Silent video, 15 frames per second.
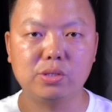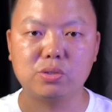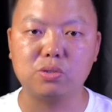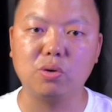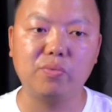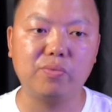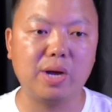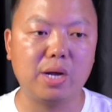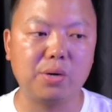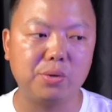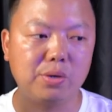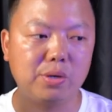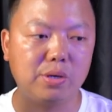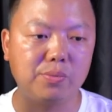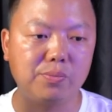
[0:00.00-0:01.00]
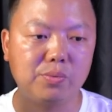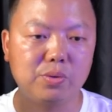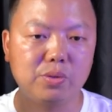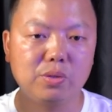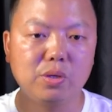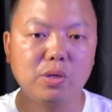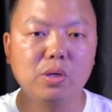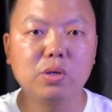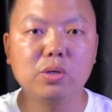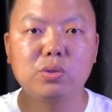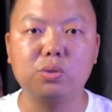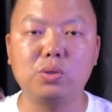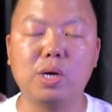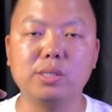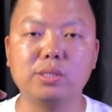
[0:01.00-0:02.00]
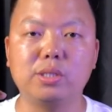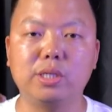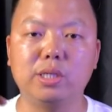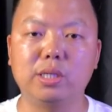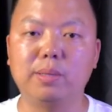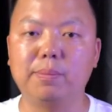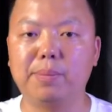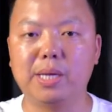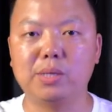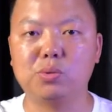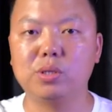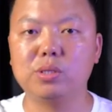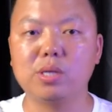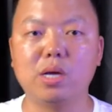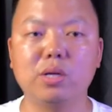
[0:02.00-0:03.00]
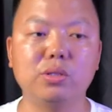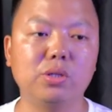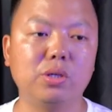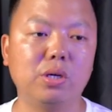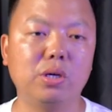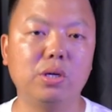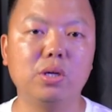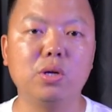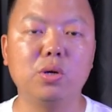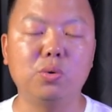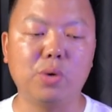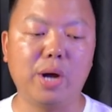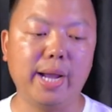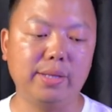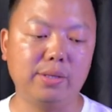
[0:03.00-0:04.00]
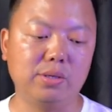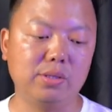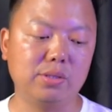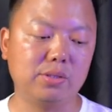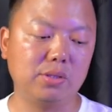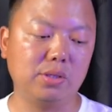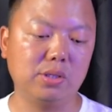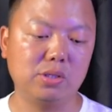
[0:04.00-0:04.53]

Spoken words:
is so far trusted by 3,000 riders.